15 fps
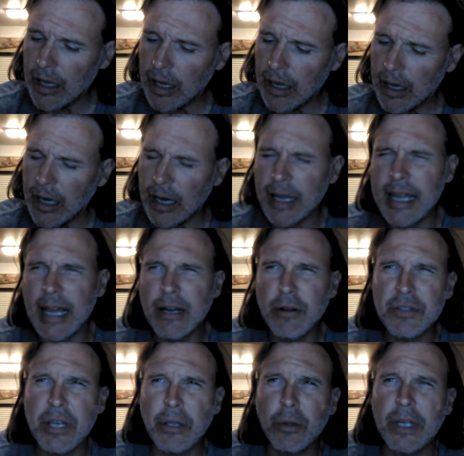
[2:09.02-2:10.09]
Yeah, I
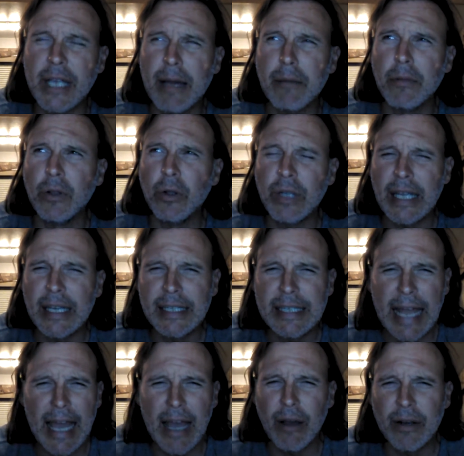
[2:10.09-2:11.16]
noticed Hillary kept looking
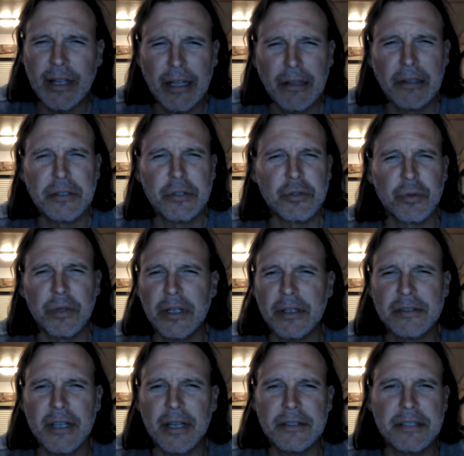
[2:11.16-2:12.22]
down, kind of like she was reading
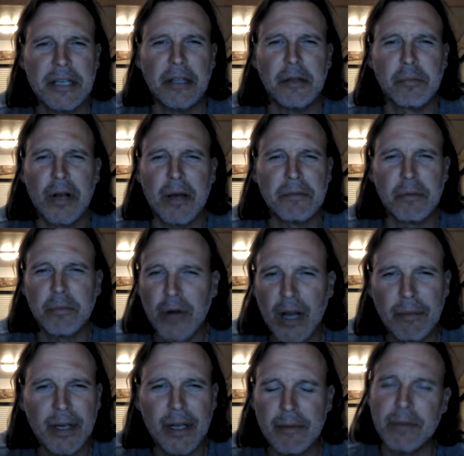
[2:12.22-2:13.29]
a teleprompter.
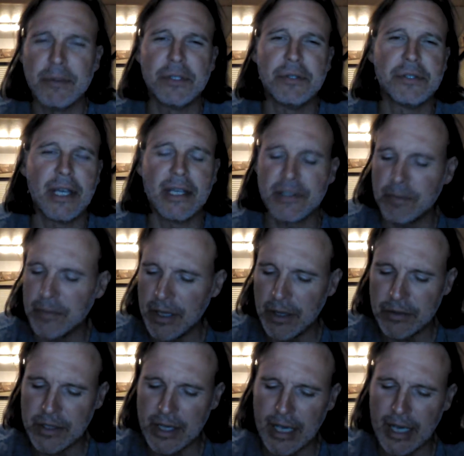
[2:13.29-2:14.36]
Probably not, maybe she was taking some
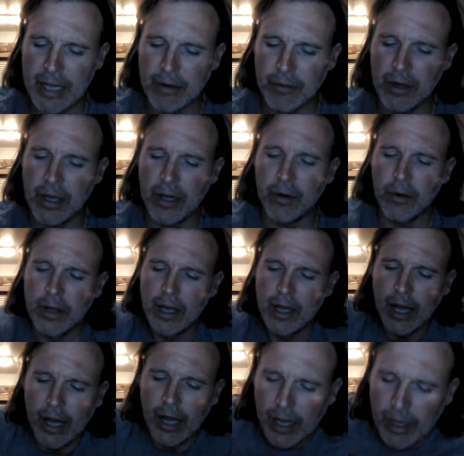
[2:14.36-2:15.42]
notes, I don't know.
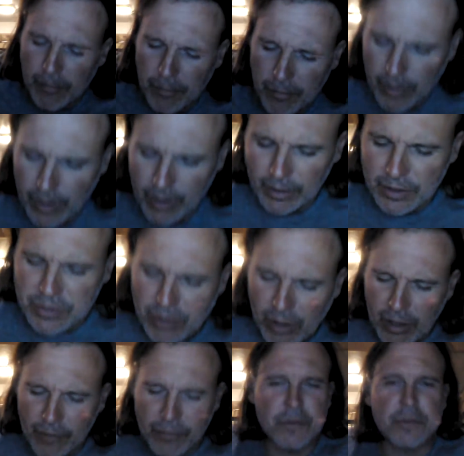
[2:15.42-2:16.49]
All right, let's
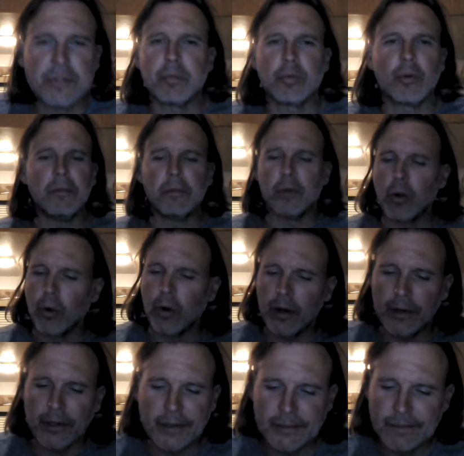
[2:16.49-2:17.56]
start off with Supreme
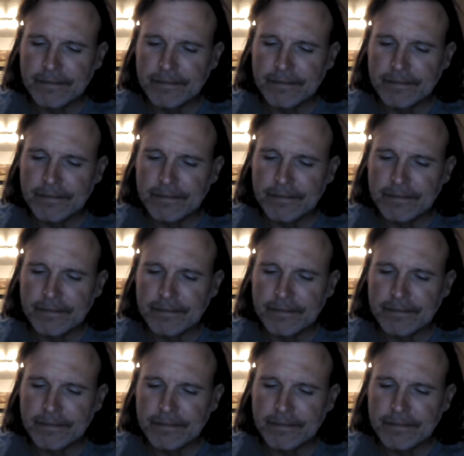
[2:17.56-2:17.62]
Court.